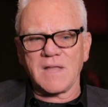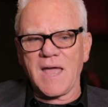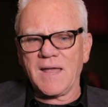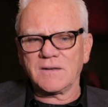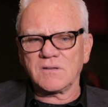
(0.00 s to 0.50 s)

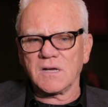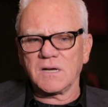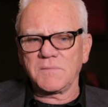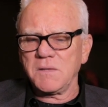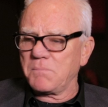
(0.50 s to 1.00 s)

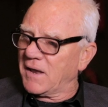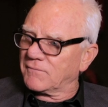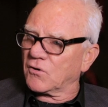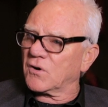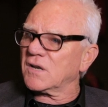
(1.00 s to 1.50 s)
And he
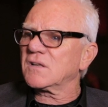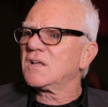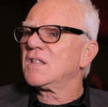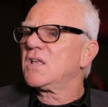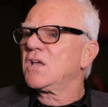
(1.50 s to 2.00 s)
paid for it,
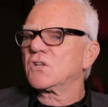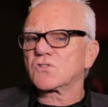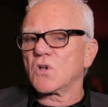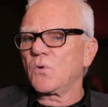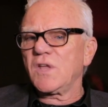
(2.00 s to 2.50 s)

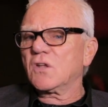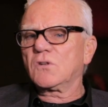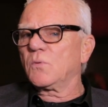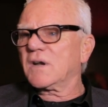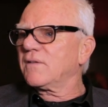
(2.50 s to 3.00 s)
so he could
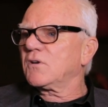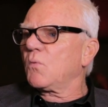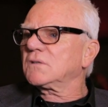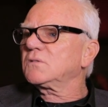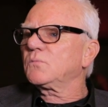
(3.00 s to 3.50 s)
do whatever he
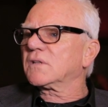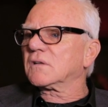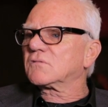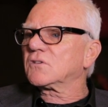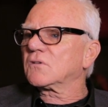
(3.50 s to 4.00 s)
wanted with
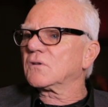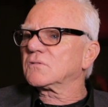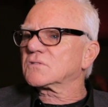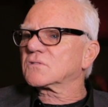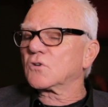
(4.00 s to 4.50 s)
it.
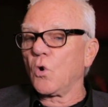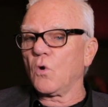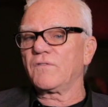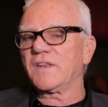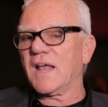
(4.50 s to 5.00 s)
As
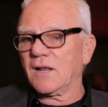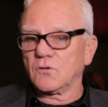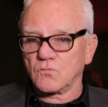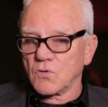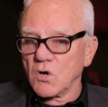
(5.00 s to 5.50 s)
Gore Vidal,
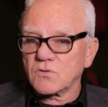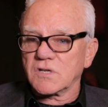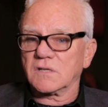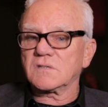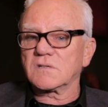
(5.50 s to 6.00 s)
who wrote
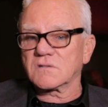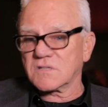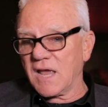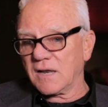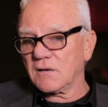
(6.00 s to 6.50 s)
it,
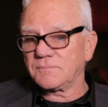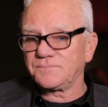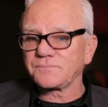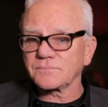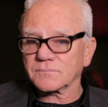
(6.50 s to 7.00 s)
said,
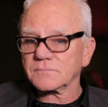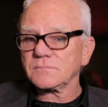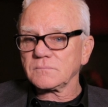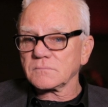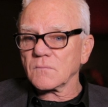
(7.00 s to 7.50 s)

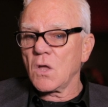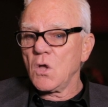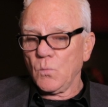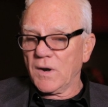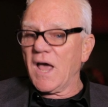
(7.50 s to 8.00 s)

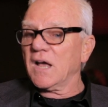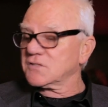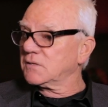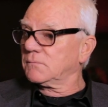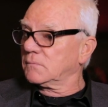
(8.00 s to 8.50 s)
when I
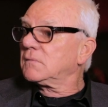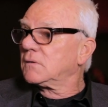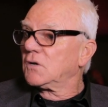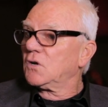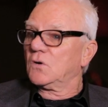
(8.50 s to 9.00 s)
asked him,
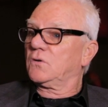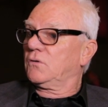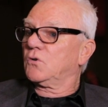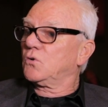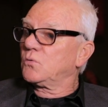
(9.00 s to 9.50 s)

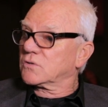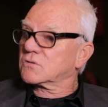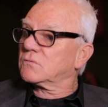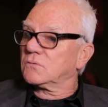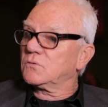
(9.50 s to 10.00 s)
who
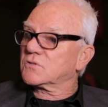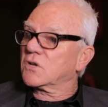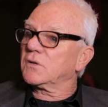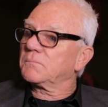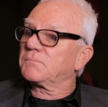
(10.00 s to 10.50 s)
was
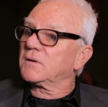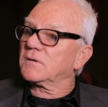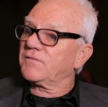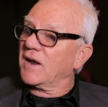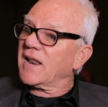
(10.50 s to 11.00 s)
going
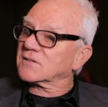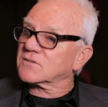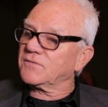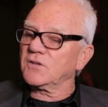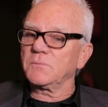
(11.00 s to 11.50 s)
to finance
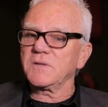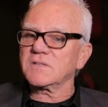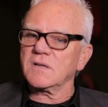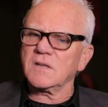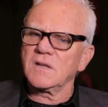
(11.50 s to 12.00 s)
the film, he
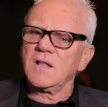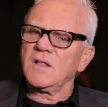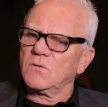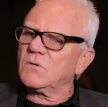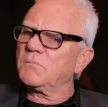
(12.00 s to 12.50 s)
said,
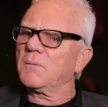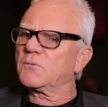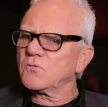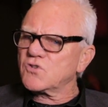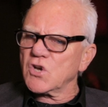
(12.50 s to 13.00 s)
well, Bob
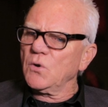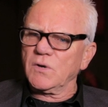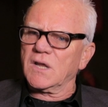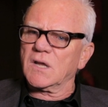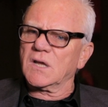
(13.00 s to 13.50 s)

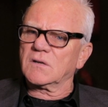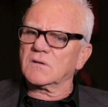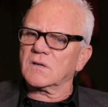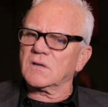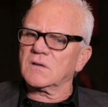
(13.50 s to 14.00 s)
Guccione, and